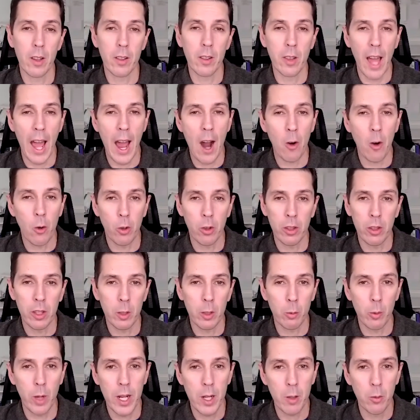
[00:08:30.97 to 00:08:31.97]
an hourly
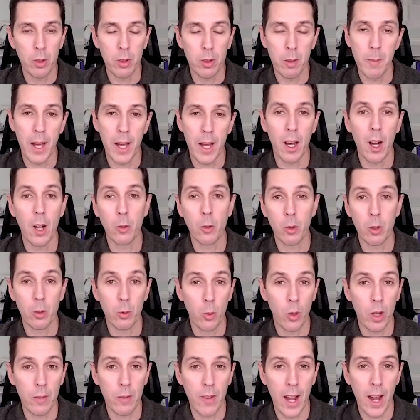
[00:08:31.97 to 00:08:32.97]
rate was about
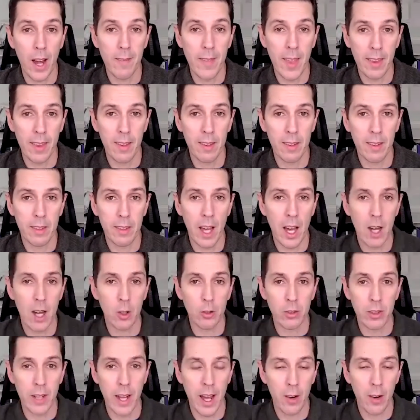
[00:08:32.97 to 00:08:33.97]
$125
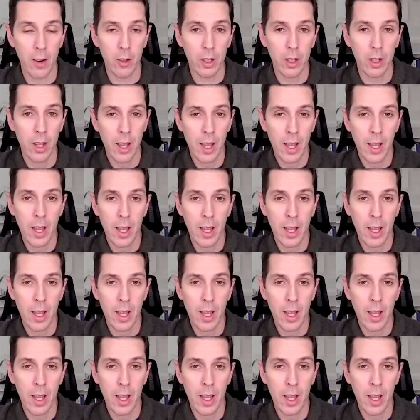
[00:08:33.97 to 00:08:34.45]
an hour.